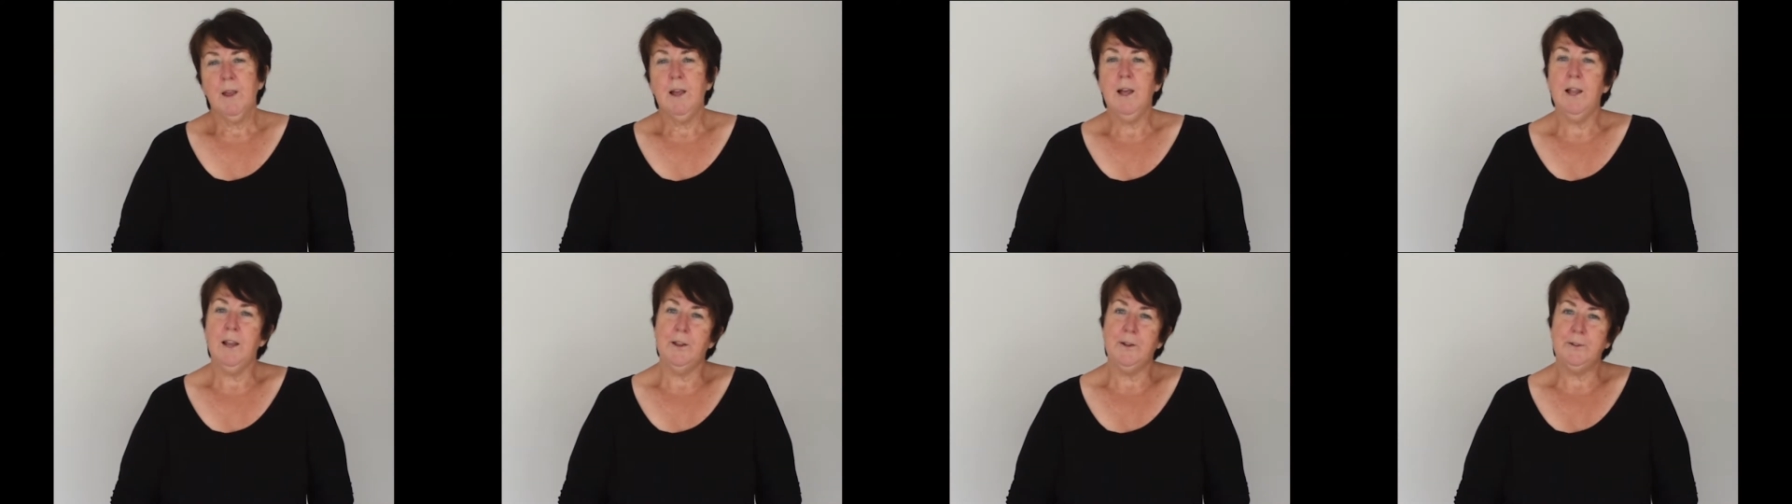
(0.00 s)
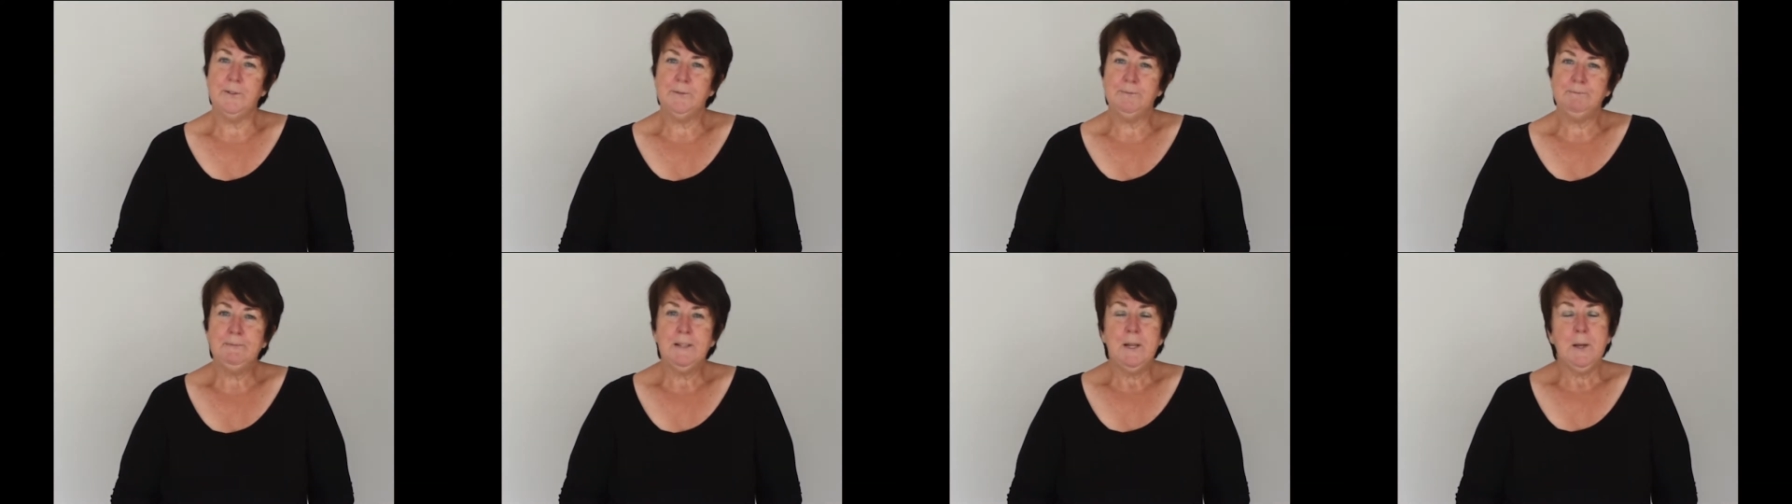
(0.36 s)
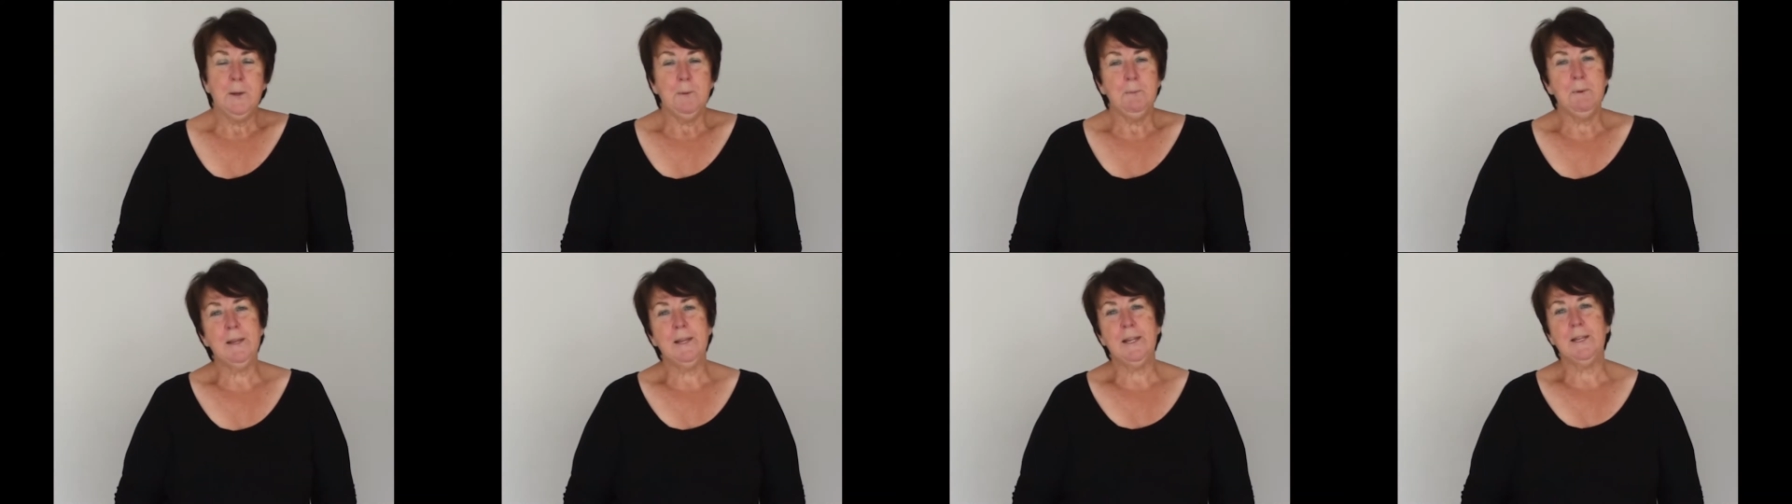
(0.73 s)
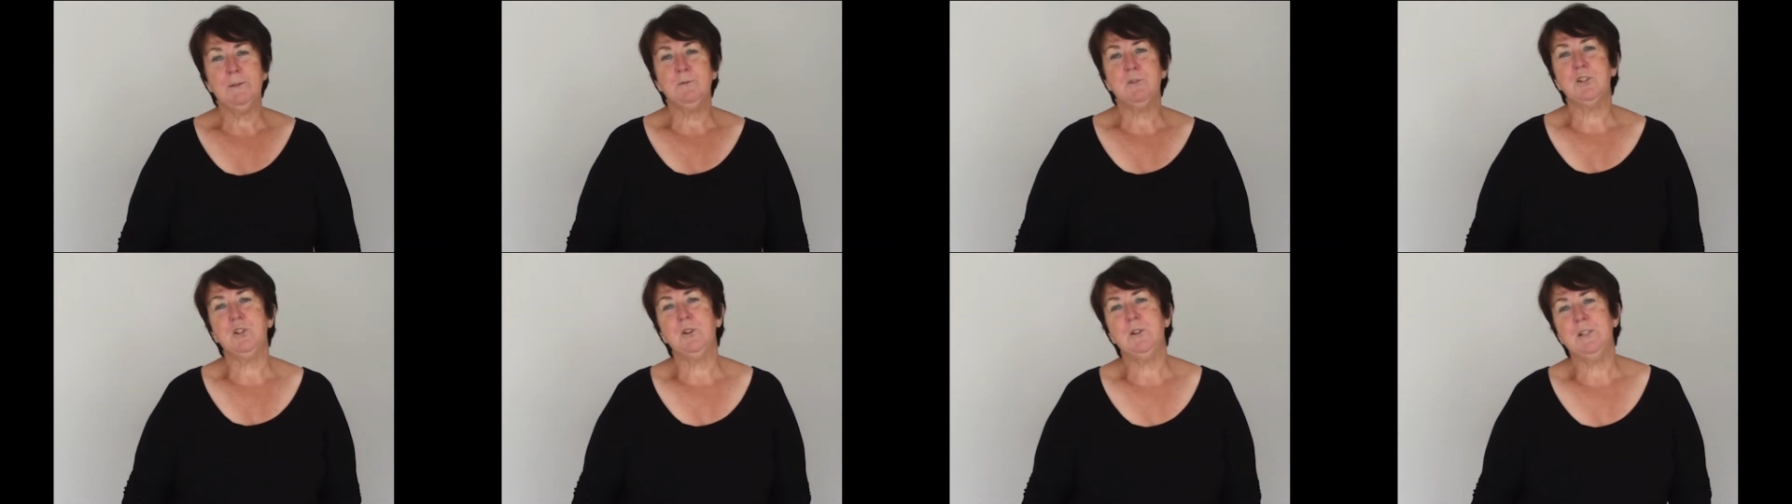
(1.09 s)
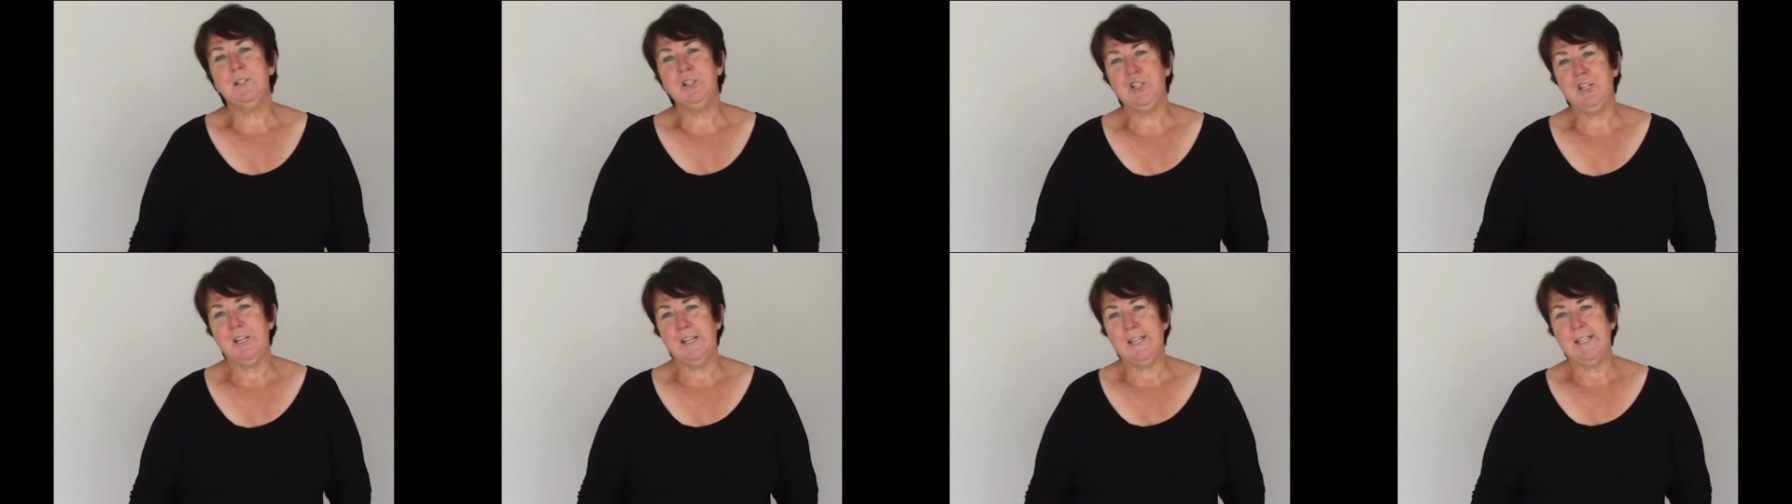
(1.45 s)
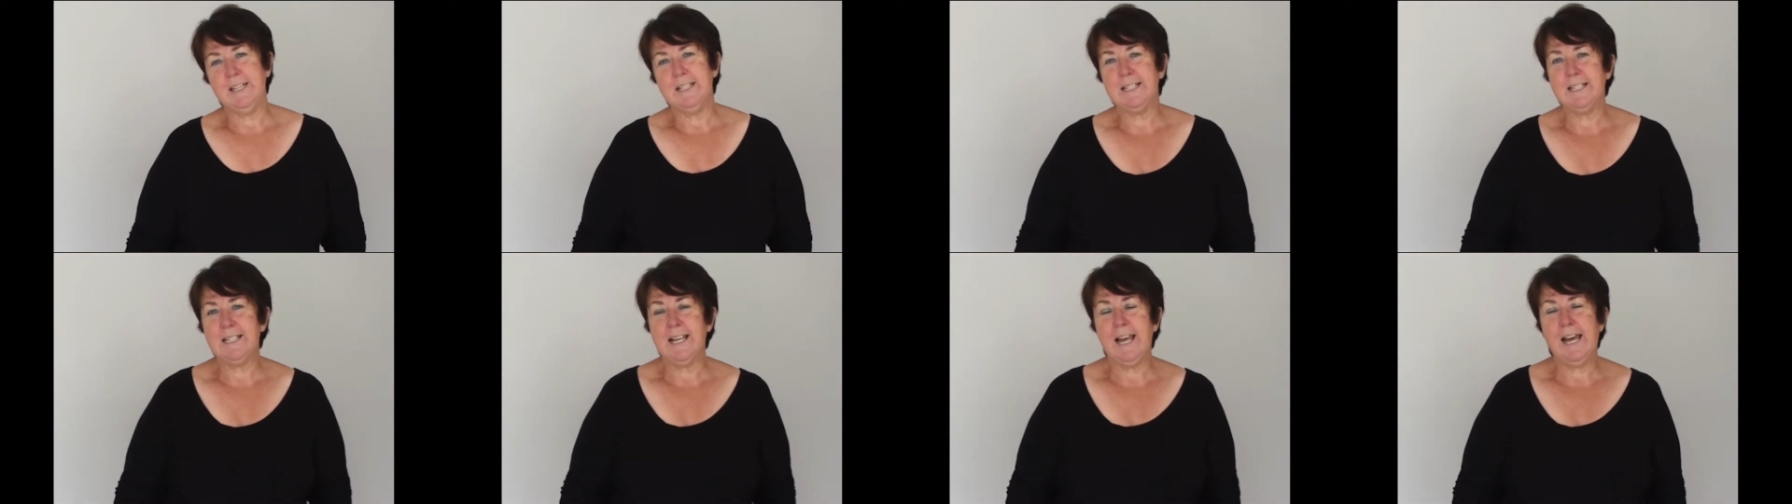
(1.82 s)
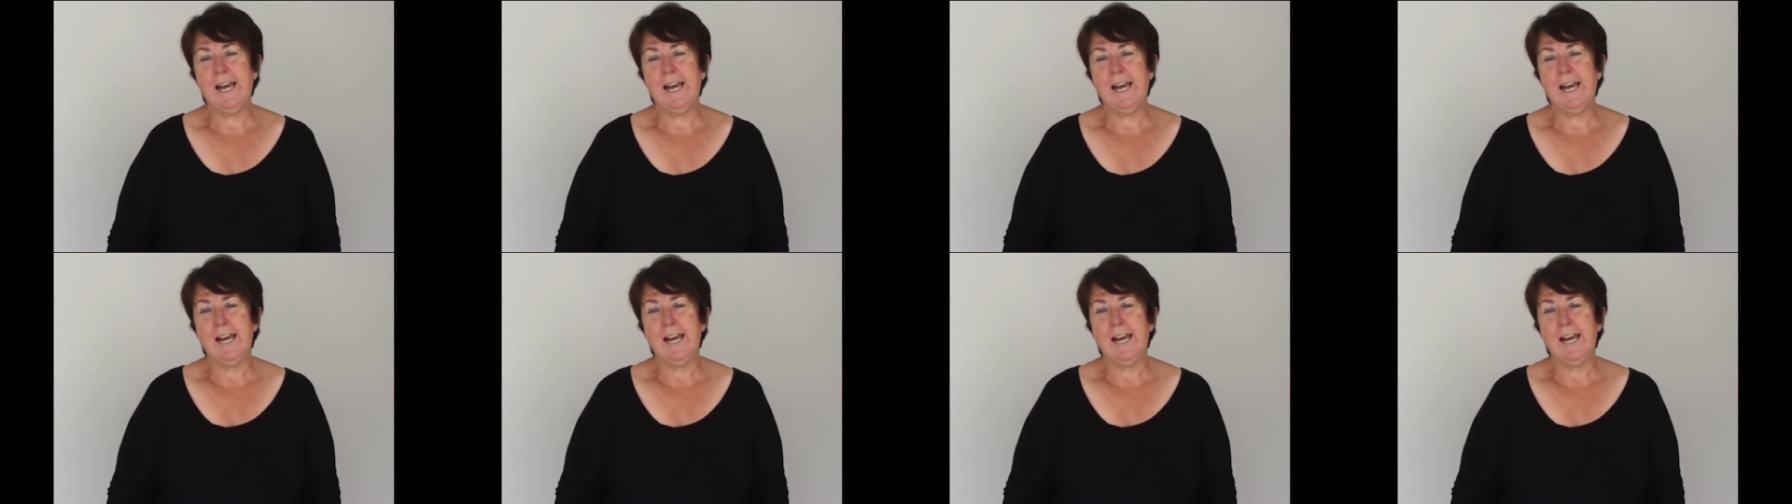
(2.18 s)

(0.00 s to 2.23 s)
Hello, my name's Judy Jeans,